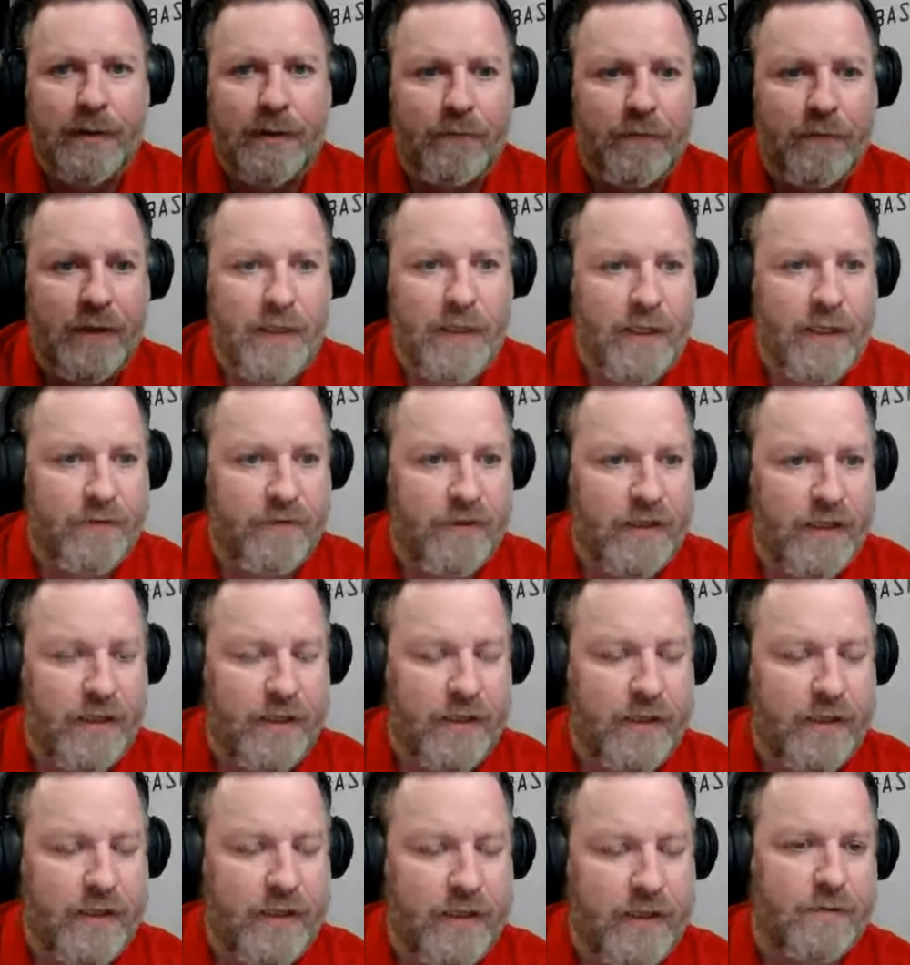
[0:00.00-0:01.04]
And
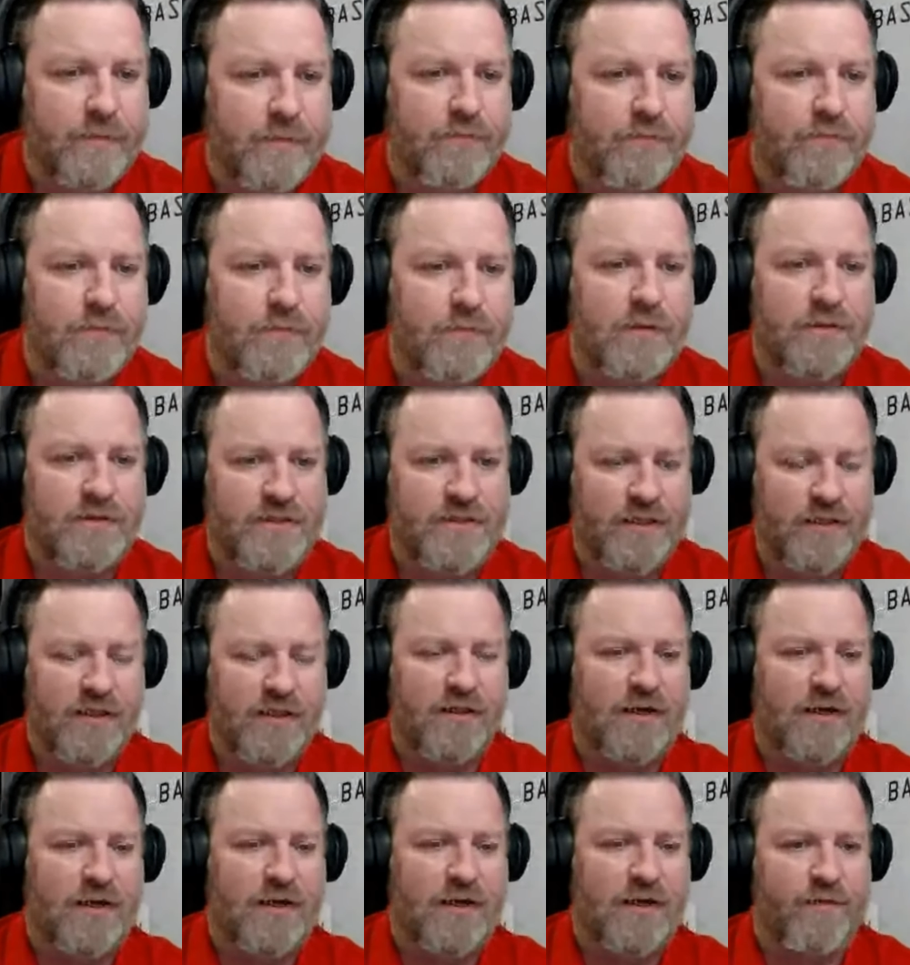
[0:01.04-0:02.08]
then did a lot
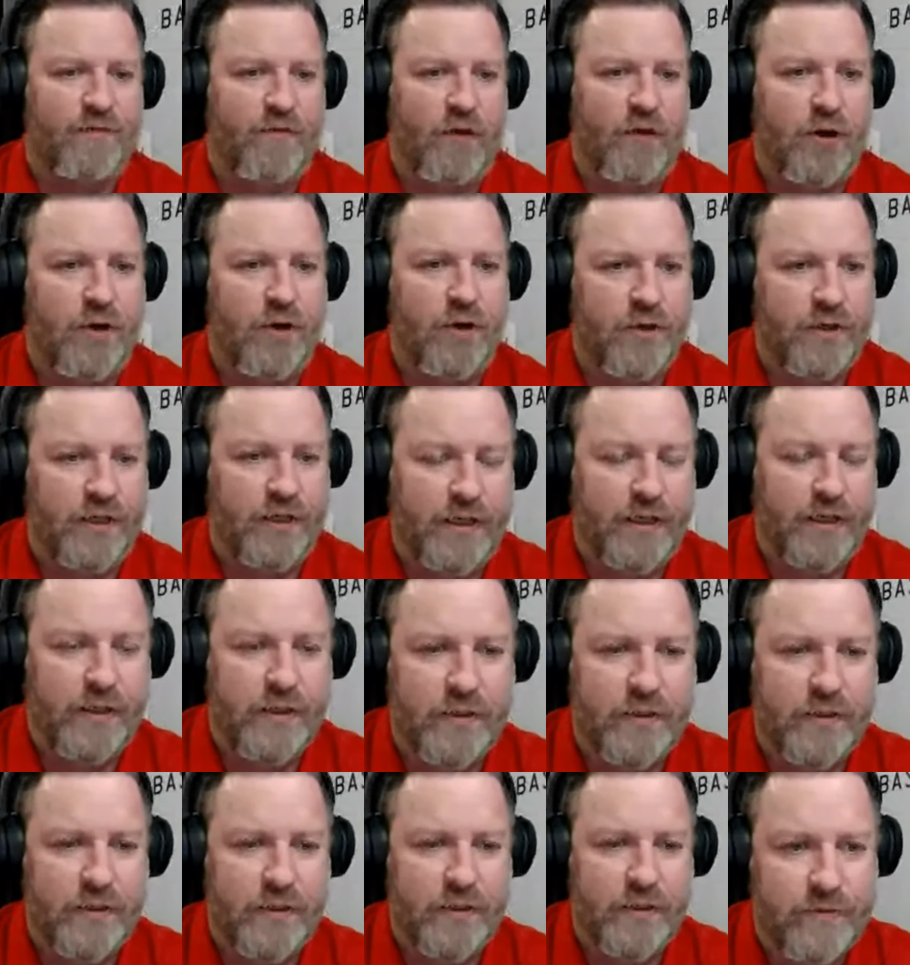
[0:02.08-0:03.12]
of on air, the
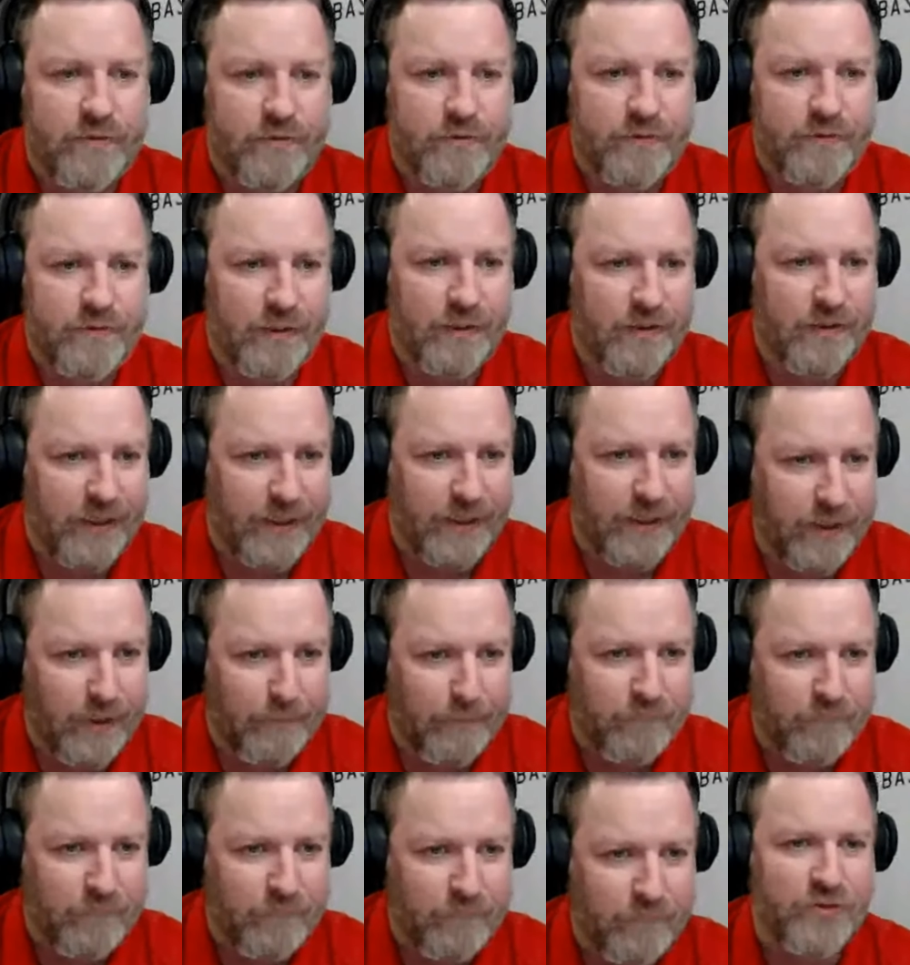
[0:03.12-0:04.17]
layup
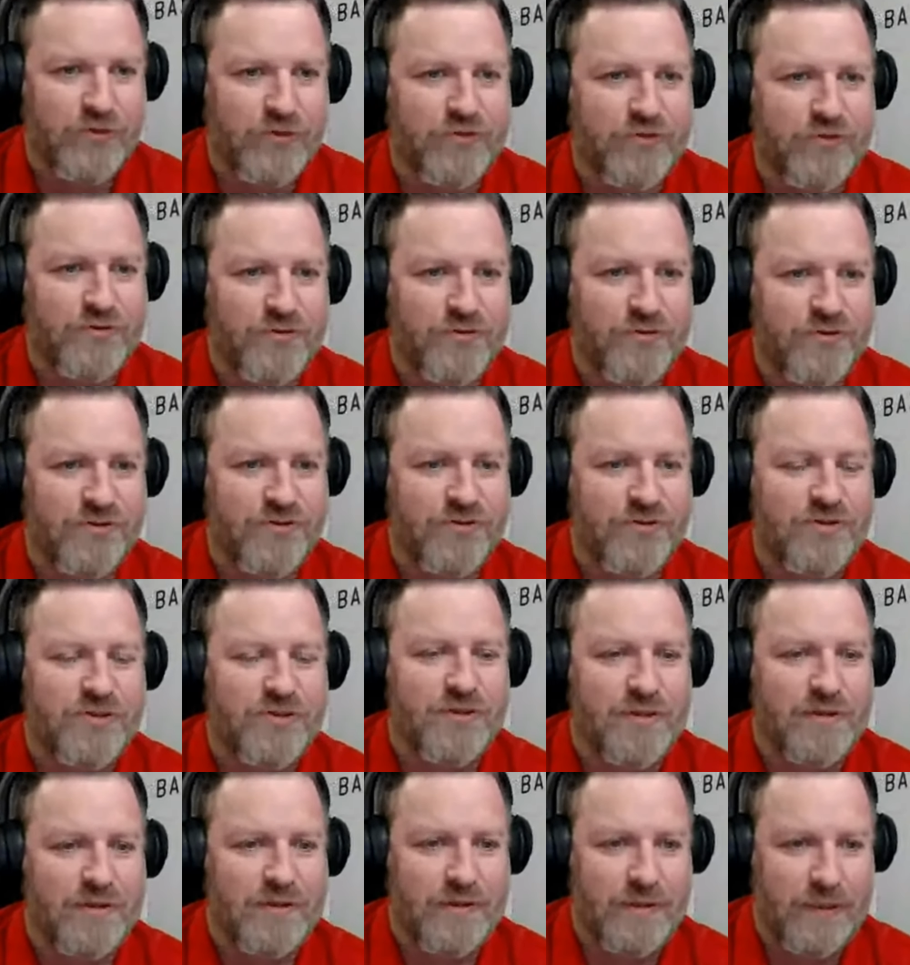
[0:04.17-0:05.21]
drills, the
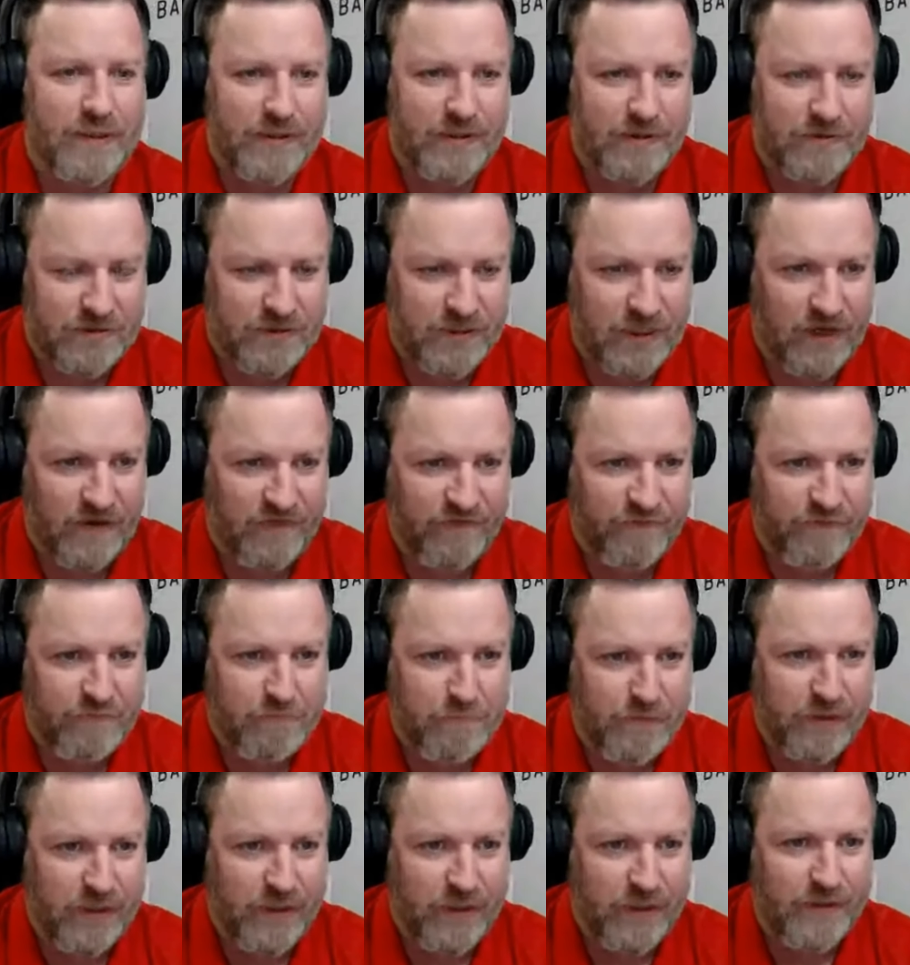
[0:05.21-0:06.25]
stuff, but
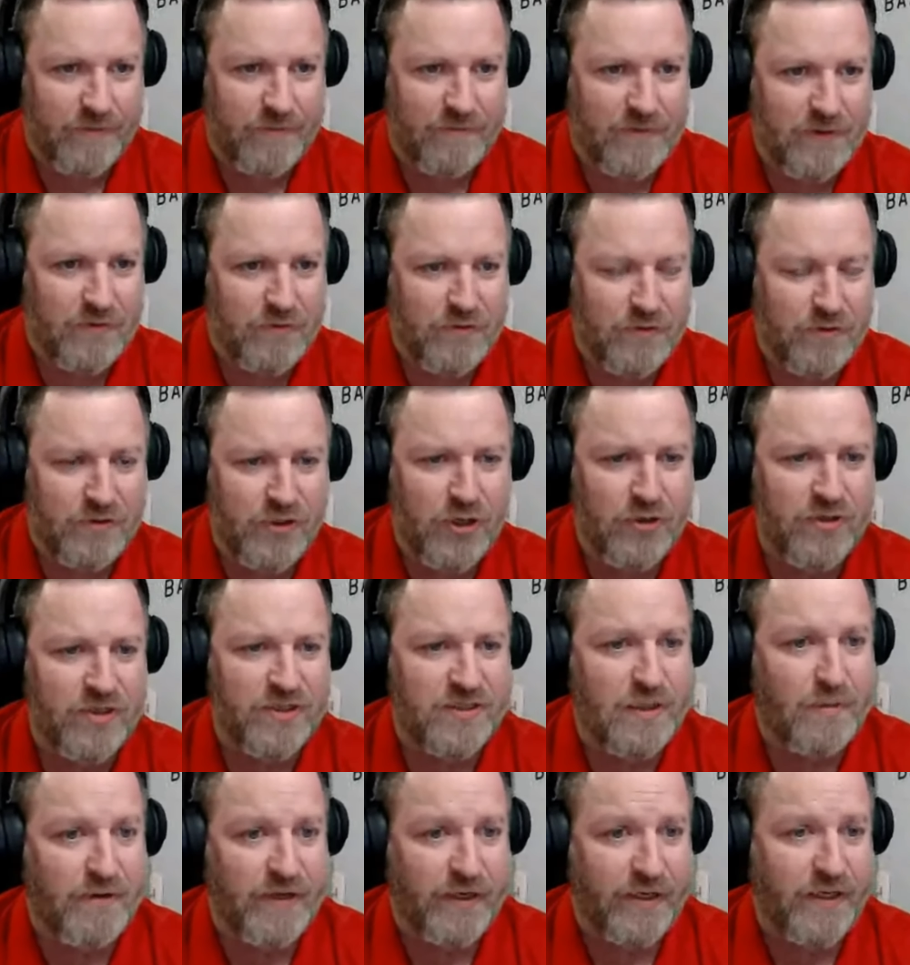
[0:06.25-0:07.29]
noticed that my kids
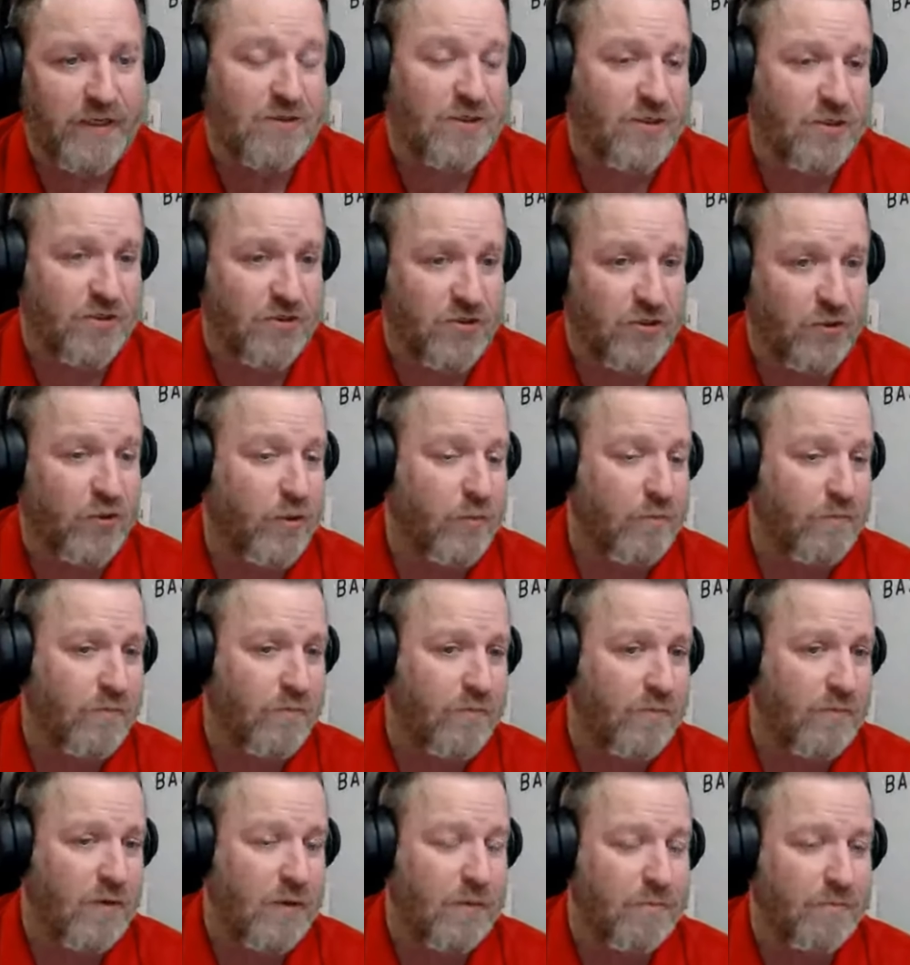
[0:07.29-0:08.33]
could do them.
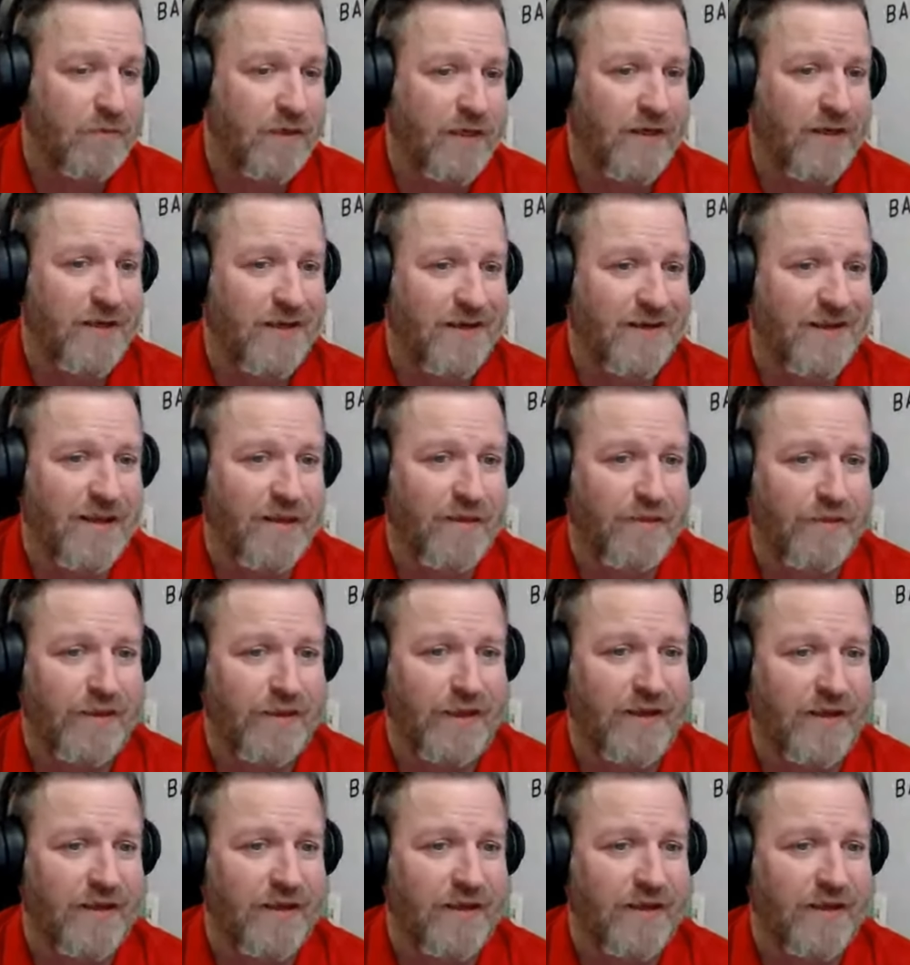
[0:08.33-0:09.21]
But then